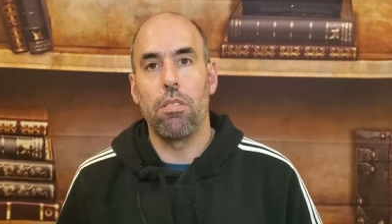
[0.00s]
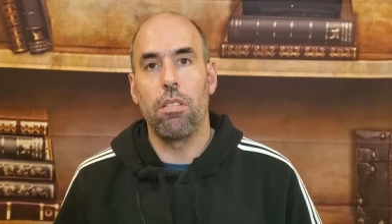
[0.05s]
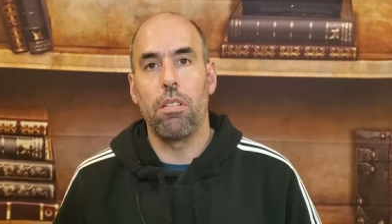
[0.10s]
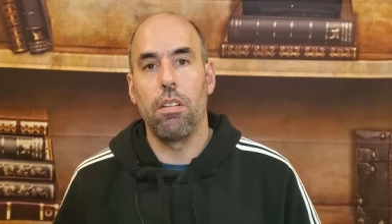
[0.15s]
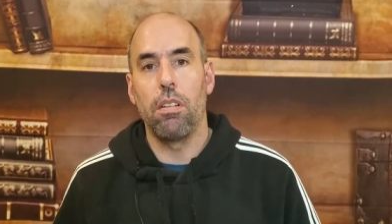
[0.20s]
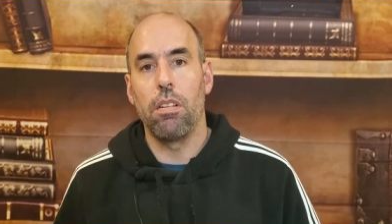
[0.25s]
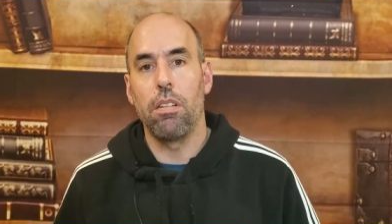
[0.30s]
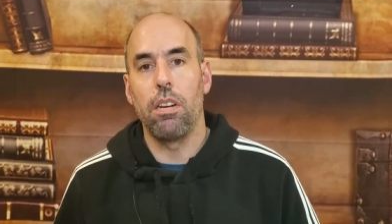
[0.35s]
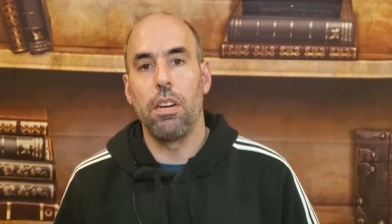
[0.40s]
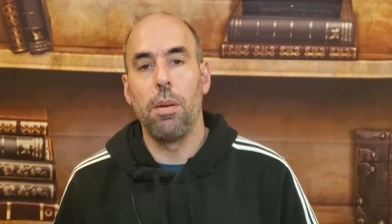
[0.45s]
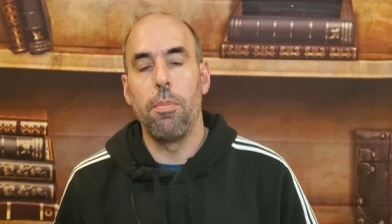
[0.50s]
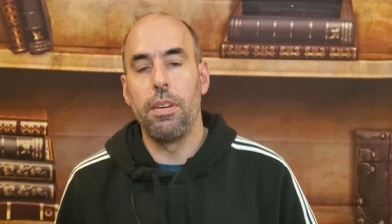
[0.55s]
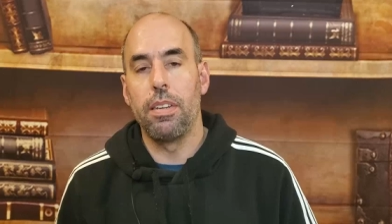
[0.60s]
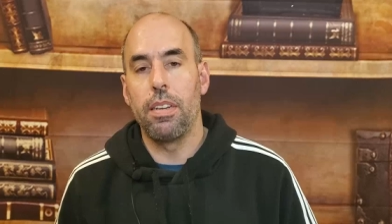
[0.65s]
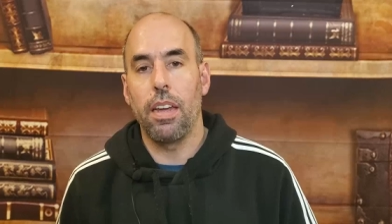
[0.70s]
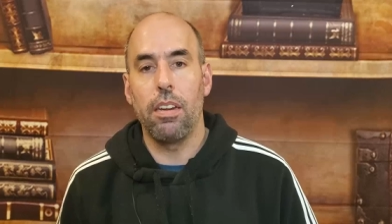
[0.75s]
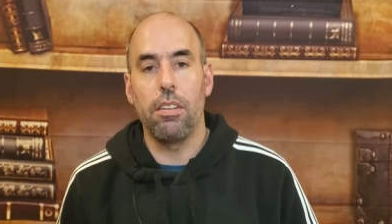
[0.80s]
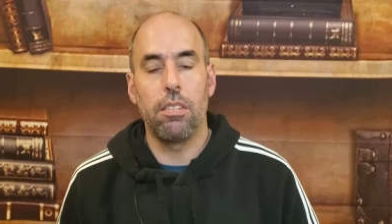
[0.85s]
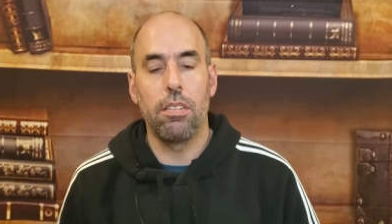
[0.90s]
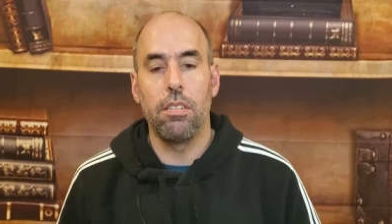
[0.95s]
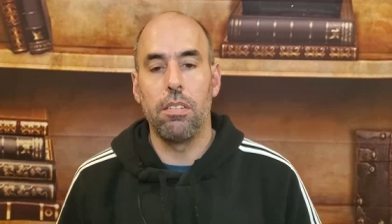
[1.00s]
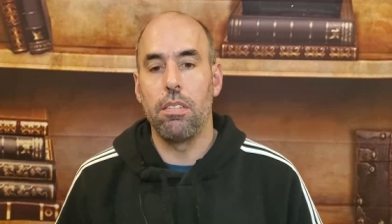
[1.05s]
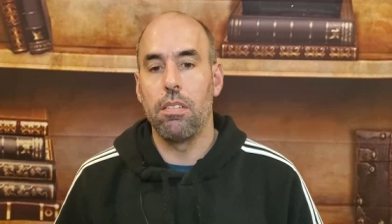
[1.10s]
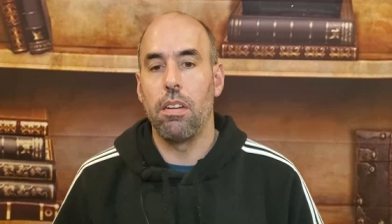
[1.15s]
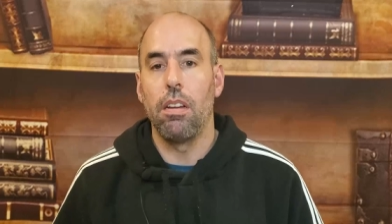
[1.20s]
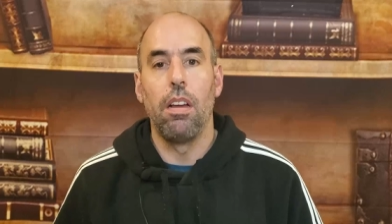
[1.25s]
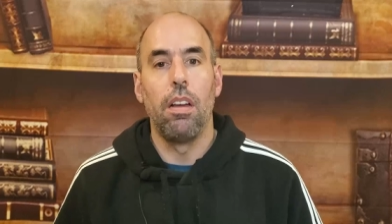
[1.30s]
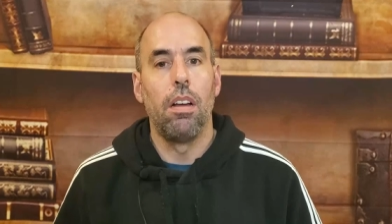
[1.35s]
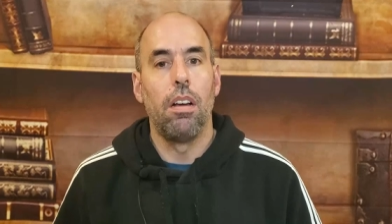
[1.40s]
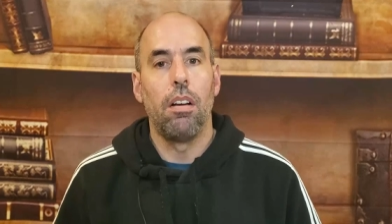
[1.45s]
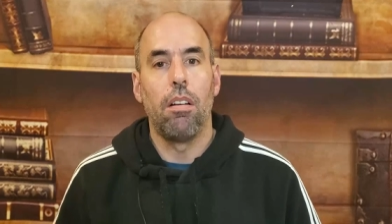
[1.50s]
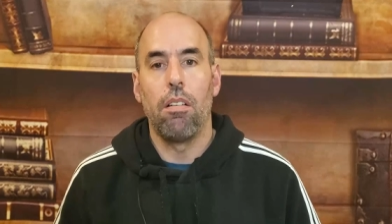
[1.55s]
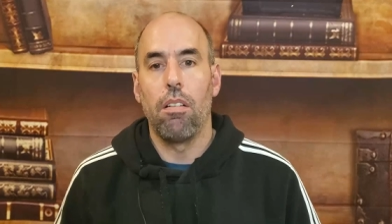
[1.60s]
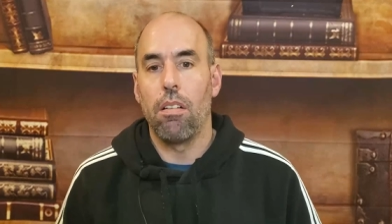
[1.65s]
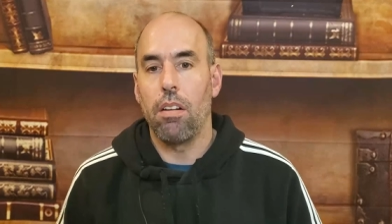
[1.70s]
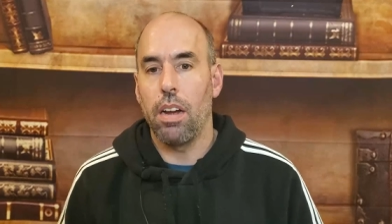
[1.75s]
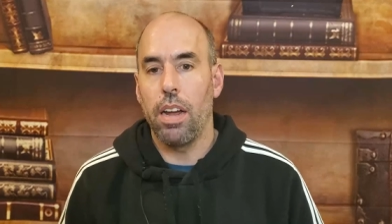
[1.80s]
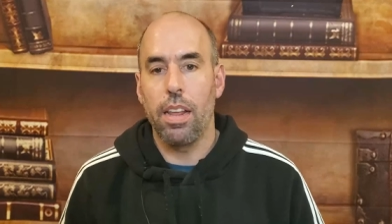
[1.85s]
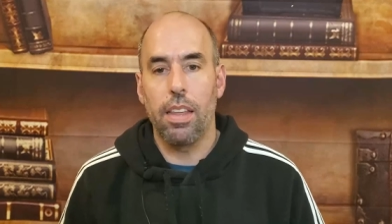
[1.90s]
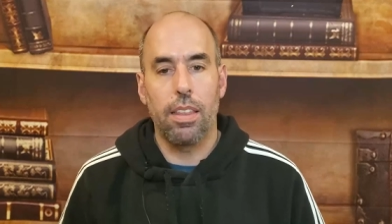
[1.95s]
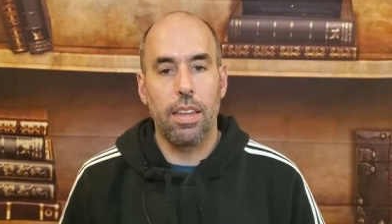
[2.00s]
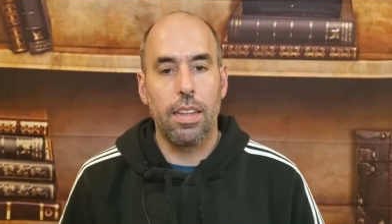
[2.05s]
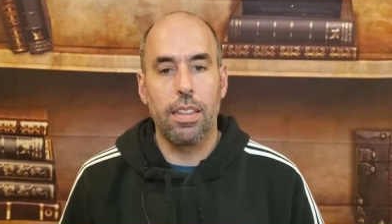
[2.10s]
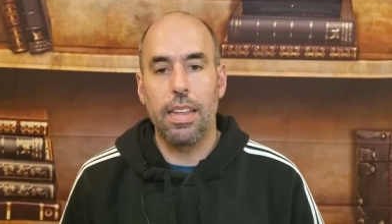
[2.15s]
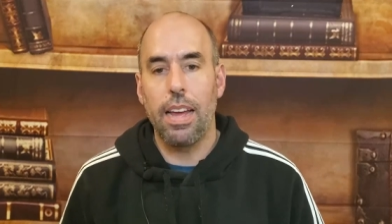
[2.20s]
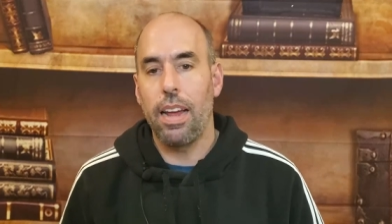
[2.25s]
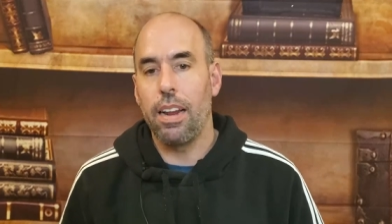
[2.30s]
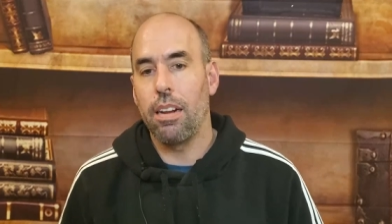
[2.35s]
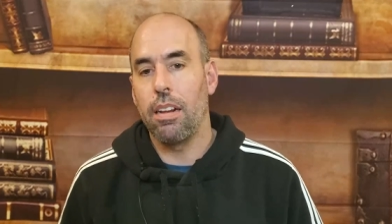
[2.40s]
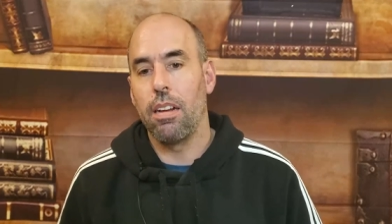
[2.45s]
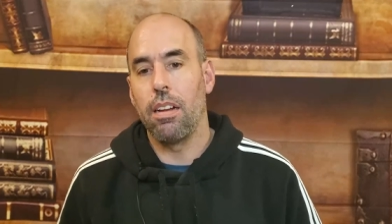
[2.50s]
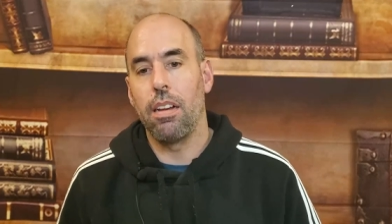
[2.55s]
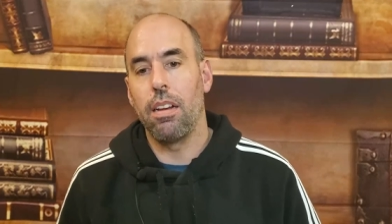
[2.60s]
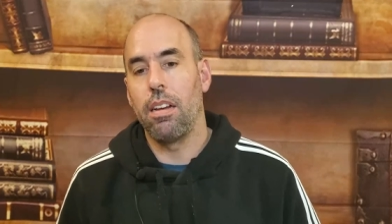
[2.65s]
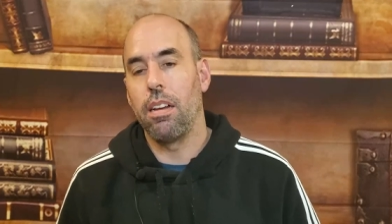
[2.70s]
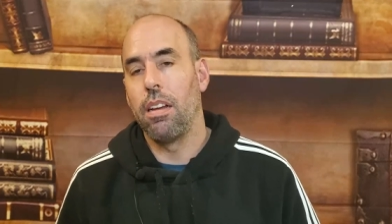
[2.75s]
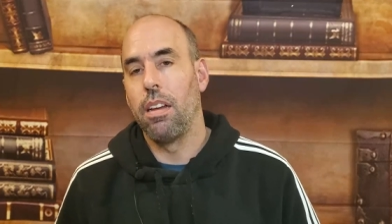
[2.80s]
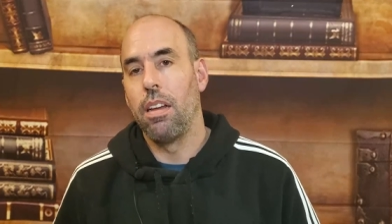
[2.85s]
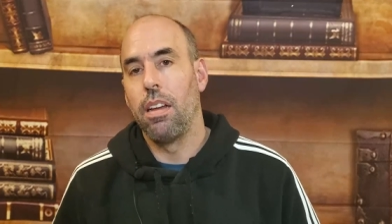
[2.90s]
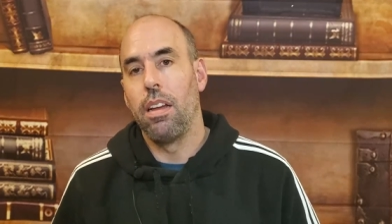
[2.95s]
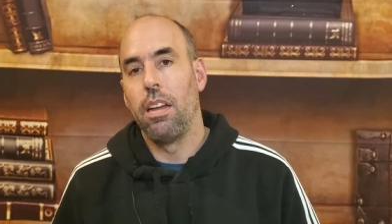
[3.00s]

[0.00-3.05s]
uh, your limitations, or anything that uh,